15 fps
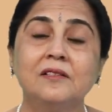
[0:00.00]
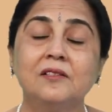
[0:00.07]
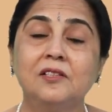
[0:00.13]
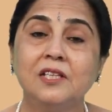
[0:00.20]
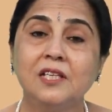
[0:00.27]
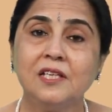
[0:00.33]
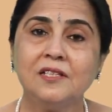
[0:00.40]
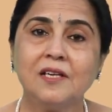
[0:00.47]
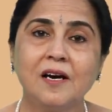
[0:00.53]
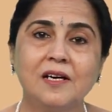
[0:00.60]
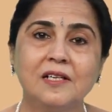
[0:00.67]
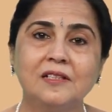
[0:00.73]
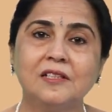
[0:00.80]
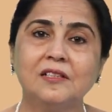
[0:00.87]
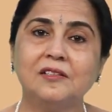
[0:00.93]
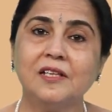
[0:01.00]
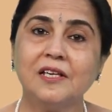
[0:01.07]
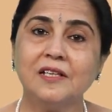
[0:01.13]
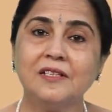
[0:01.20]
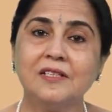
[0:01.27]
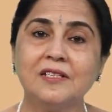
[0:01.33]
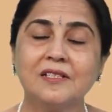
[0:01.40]
These are the
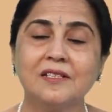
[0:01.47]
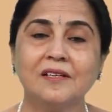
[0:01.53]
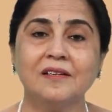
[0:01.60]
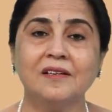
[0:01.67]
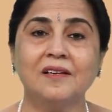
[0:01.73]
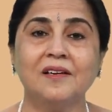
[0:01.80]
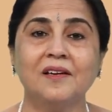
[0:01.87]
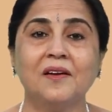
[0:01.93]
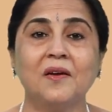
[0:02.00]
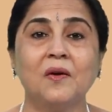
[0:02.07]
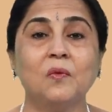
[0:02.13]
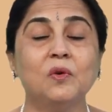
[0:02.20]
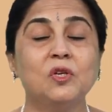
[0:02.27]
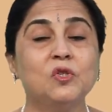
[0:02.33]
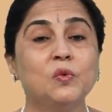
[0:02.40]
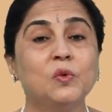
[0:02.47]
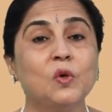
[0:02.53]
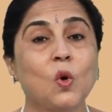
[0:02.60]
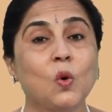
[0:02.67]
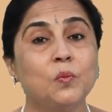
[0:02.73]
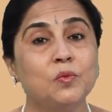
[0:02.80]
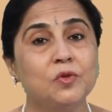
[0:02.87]
things which we
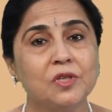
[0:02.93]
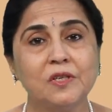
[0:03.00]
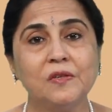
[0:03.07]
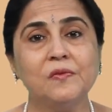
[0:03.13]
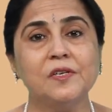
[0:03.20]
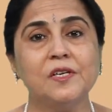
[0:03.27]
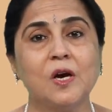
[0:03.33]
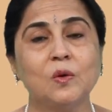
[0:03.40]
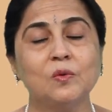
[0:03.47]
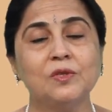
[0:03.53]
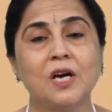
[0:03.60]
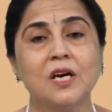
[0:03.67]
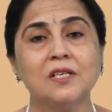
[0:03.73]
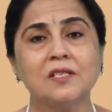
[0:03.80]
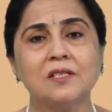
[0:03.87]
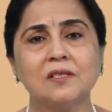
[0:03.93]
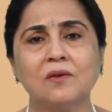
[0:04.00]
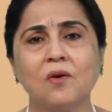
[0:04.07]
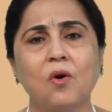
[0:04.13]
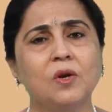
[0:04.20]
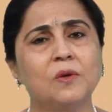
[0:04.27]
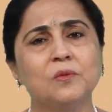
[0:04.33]
observe around us
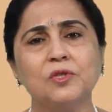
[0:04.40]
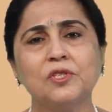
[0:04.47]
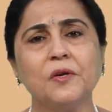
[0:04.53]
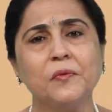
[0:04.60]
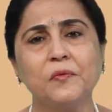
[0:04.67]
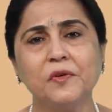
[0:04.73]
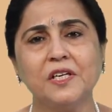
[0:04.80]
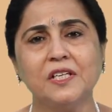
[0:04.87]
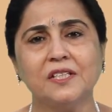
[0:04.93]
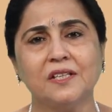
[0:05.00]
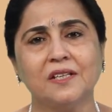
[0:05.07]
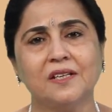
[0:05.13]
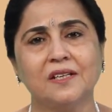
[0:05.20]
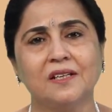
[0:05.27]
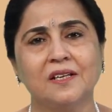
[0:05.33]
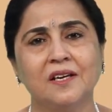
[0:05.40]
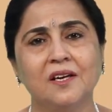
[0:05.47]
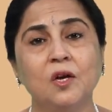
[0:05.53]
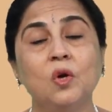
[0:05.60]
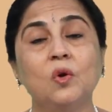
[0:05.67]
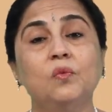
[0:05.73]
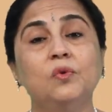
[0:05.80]
almost every day.
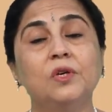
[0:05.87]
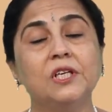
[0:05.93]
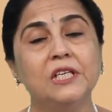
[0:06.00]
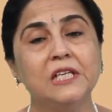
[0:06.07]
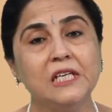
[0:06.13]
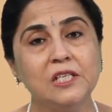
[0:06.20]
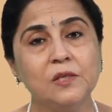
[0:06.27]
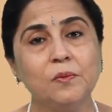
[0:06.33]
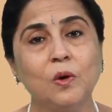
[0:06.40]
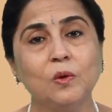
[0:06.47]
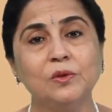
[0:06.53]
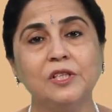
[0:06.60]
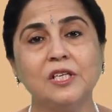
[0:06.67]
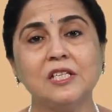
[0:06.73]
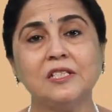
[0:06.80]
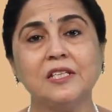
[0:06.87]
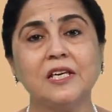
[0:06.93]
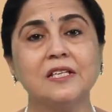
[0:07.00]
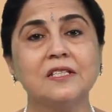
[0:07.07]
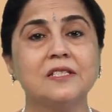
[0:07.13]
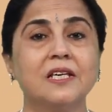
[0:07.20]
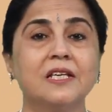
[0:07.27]
We read about these
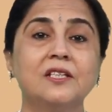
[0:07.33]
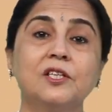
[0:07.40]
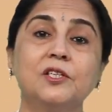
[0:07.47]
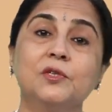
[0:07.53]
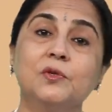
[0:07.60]
things in the